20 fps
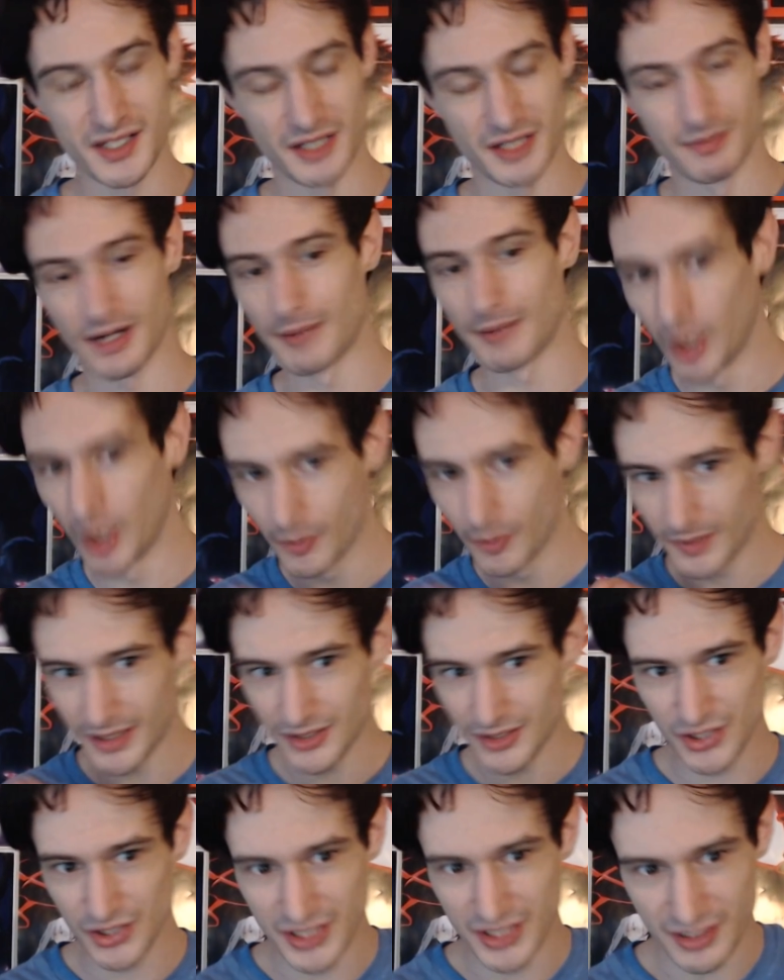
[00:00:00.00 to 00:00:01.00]
But I'm hoping
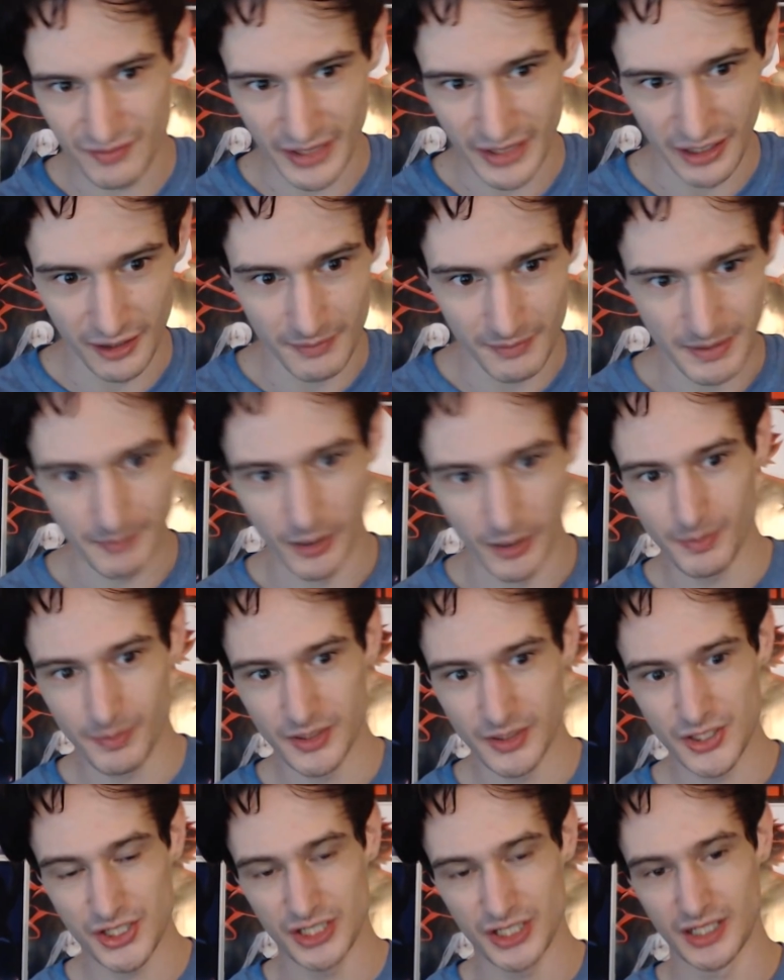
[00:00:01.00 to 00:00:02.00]
she's developed. I'm hoping
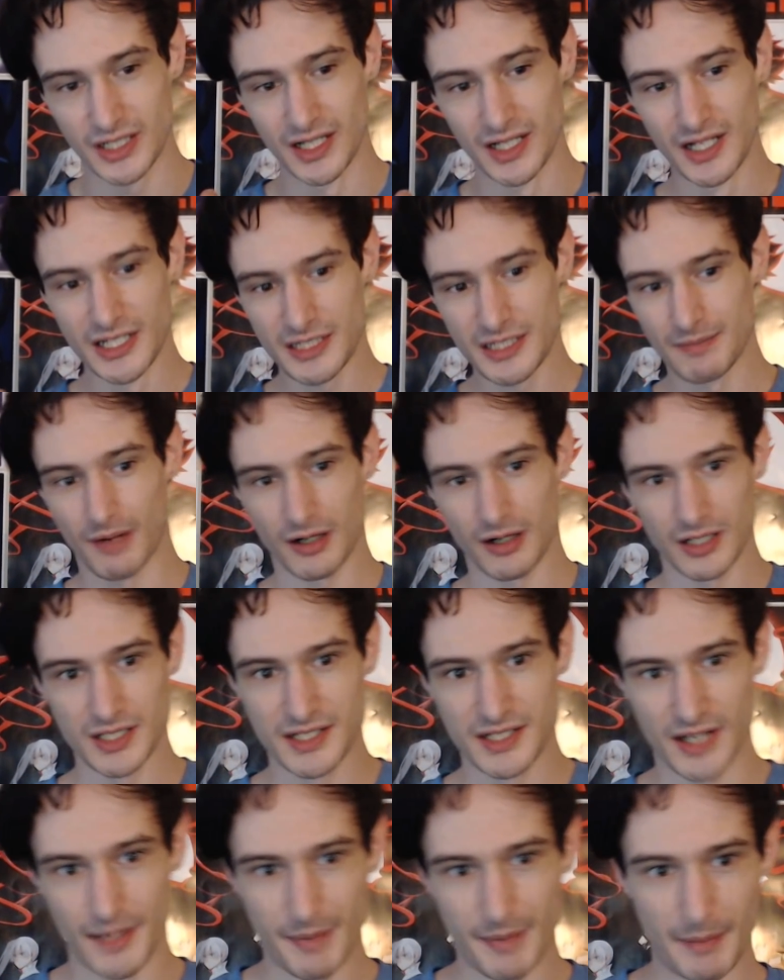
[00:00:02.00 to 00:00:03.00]
she smartens
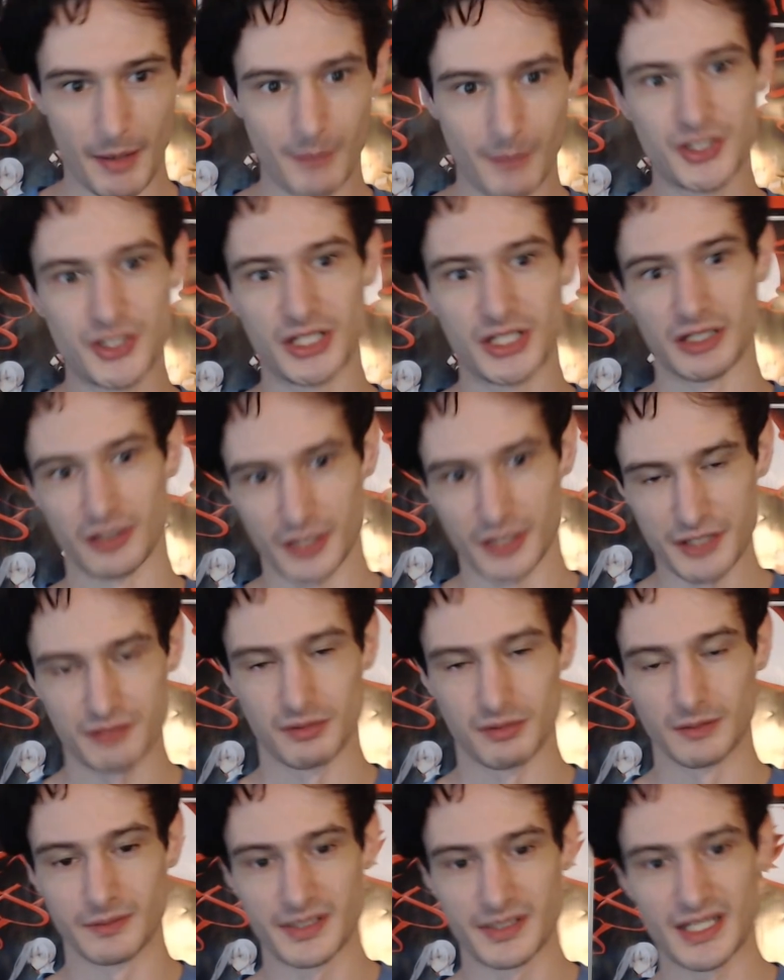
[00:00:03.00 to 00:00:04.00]
up. I'm hoping she learns from her
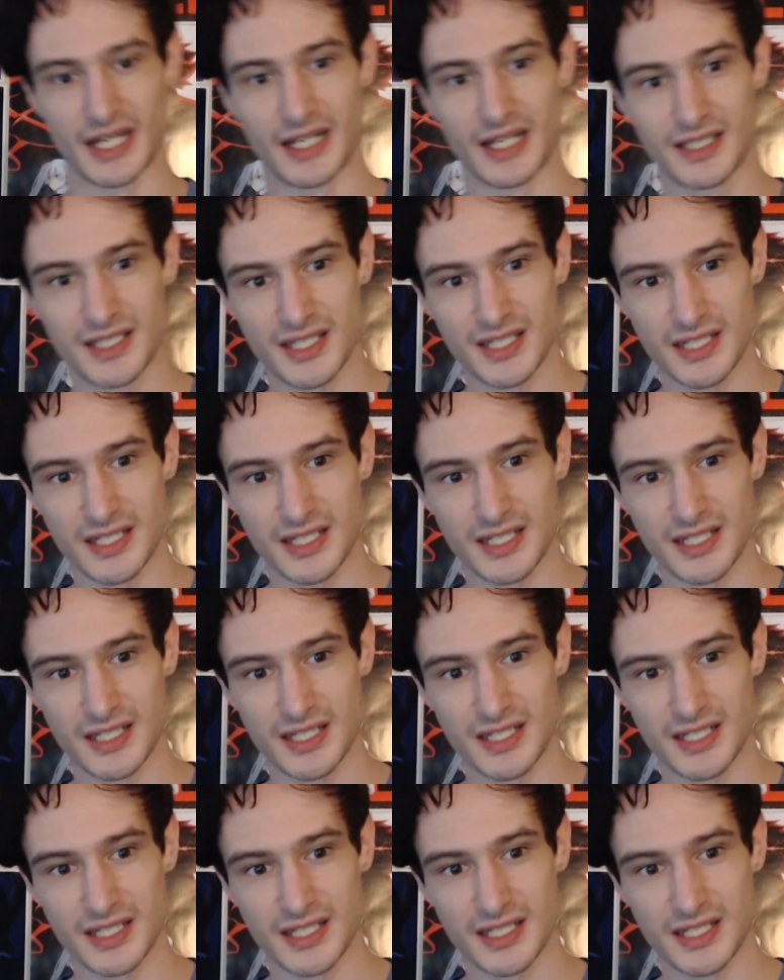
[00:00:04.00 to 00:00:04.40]
mistakes.